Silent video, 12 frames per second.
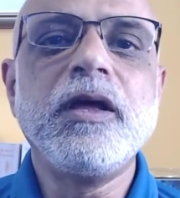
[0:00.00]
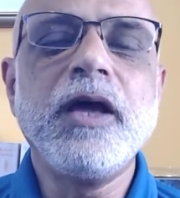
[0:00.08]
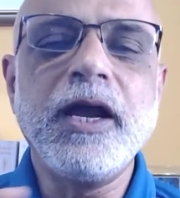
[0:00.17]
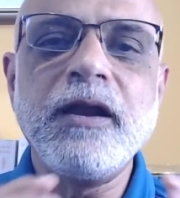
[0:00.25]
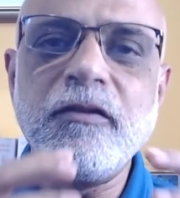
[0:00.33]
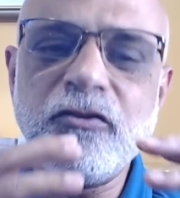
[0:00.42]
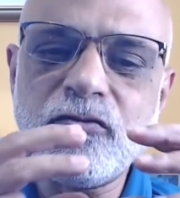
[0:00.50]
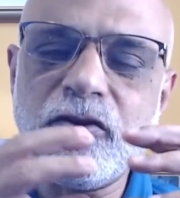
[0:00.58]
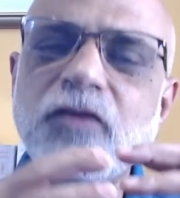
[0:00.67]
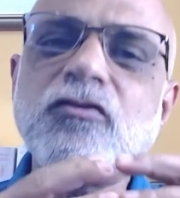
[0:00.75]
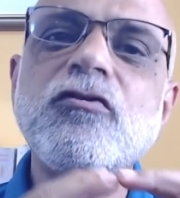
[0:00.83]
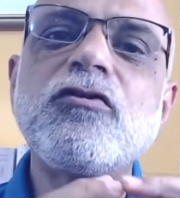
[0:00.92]
and the
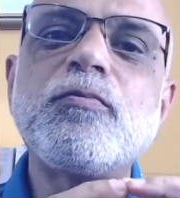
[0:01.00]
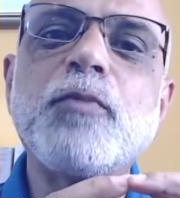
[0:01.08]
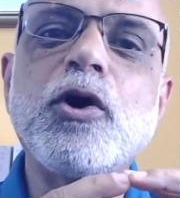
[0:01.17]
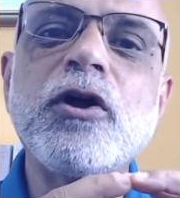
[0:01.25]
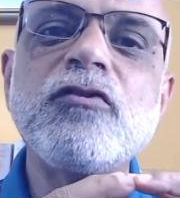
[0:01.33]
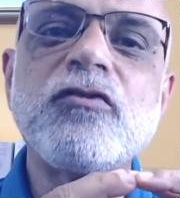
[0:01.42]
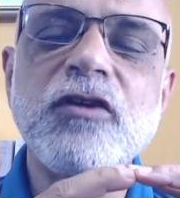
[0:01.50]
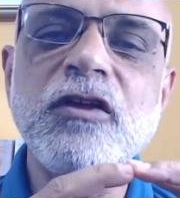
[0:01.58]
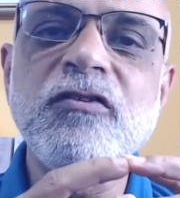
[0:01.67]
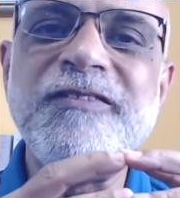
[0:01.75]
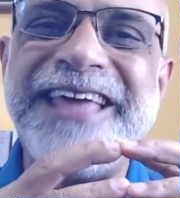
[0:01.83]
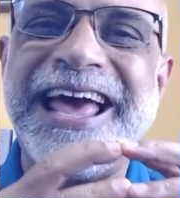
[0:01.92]
stress response
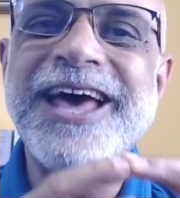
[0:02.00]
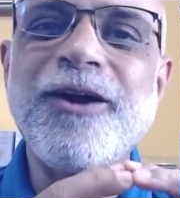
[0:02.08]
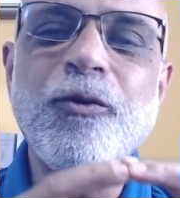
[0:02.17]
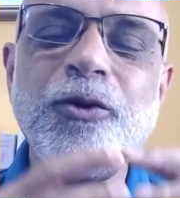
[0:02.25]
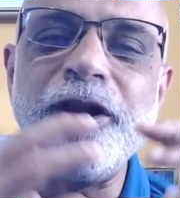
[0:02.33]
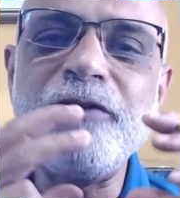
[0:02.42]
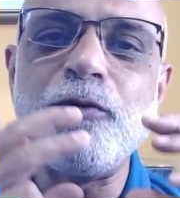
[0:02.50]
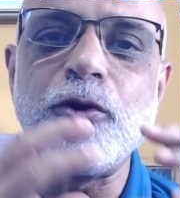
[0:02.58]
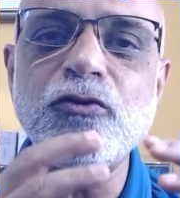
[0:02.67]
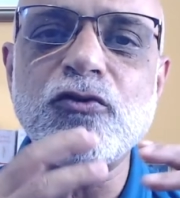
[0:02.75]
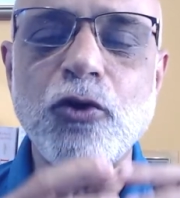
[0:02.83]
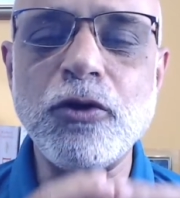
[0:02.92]
is there only for a
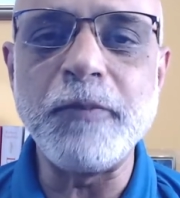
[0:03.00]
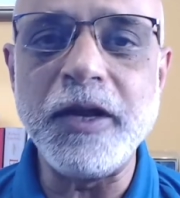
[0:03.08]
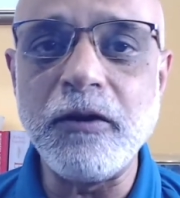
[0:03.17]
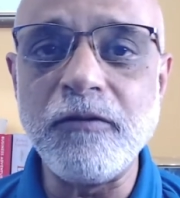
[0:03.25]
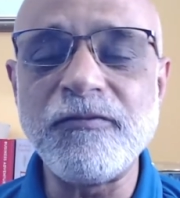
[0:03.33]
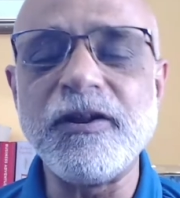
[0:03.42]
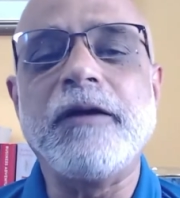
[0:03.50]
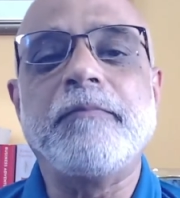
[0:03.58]
short period of time.